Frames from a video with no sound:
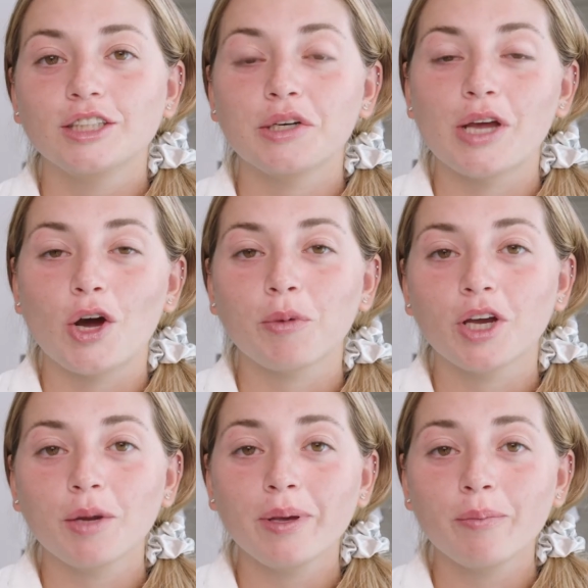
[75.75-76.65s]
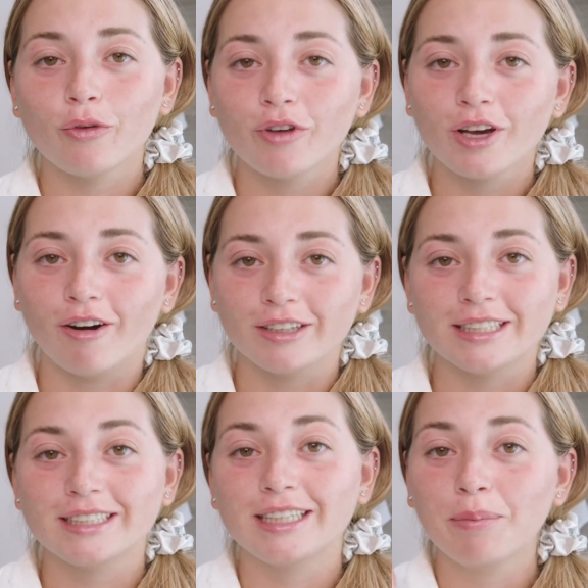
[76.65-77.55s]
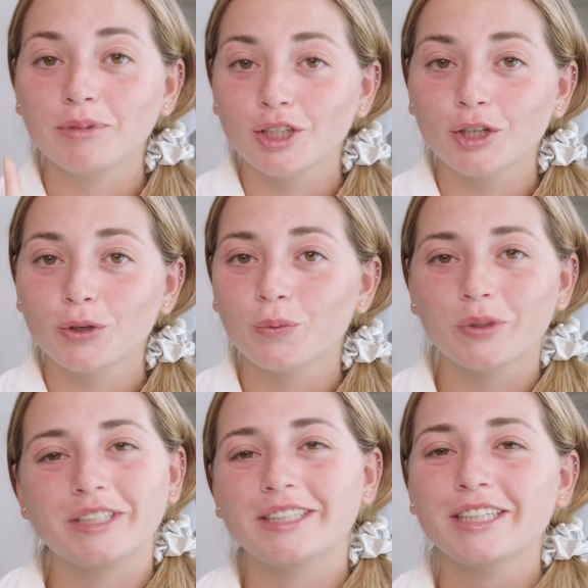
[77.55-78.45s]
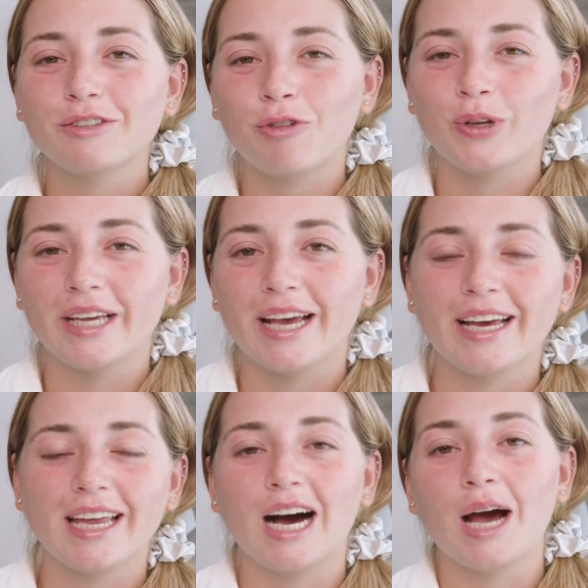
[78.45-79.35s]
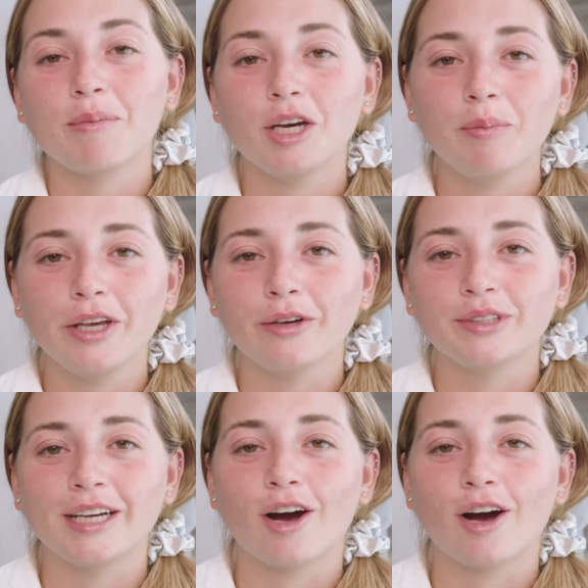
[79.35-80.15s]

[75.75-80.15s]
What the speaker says: So now I'm gonna be moving on to step 2, which is exfoliate, and I'm gonna be using